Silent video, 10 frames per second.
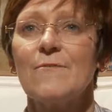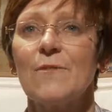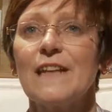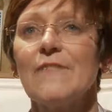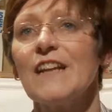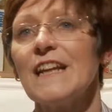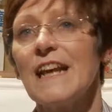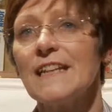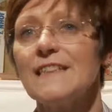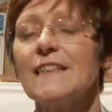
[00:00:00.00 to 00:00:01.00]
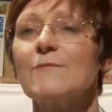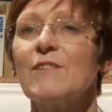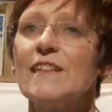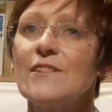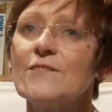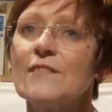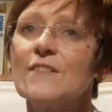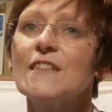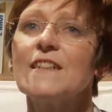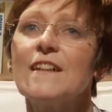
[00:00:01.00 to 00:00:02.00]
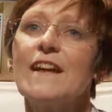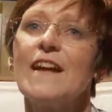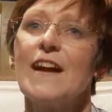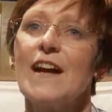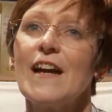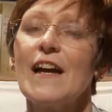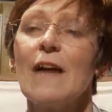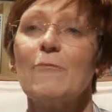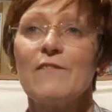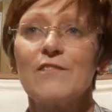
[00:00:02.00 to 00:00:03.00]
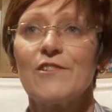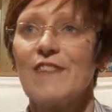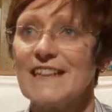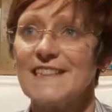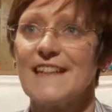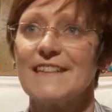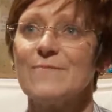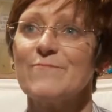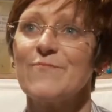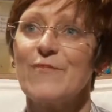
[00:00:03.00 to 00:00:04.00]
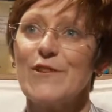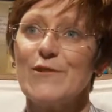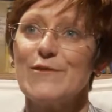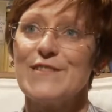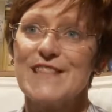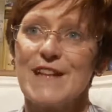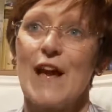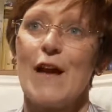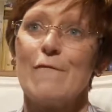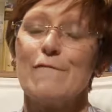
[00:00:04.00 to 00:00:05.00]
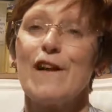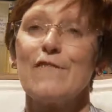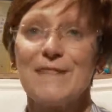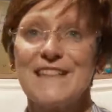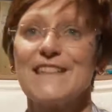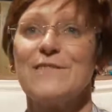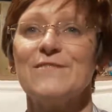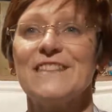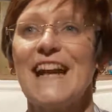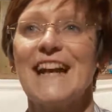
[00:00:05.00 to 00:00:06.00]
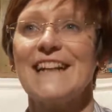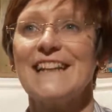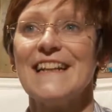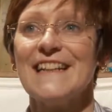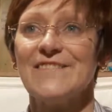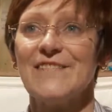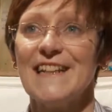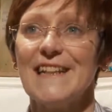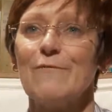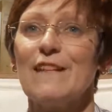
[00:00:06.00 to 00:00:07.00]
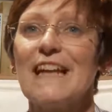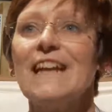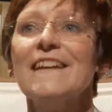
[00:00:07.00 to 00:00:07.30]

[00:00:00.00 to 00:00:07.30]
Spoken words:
one living in Hastings, one in Oxford, and we've got a grandson who's 5 months old, and he's really lovely.